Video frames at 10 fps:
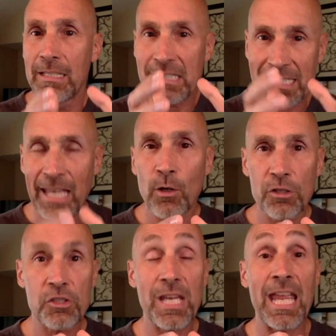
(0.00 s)
center
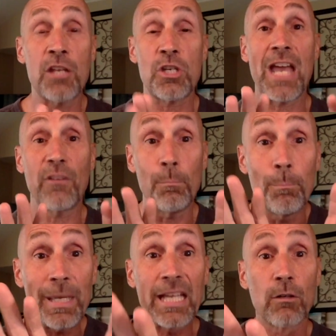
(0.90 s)
stage and have a
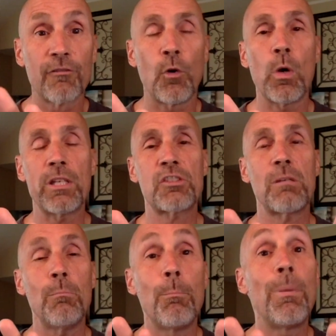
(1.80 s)
bigger voice
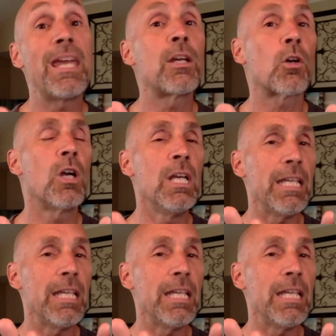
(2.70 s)
and bigger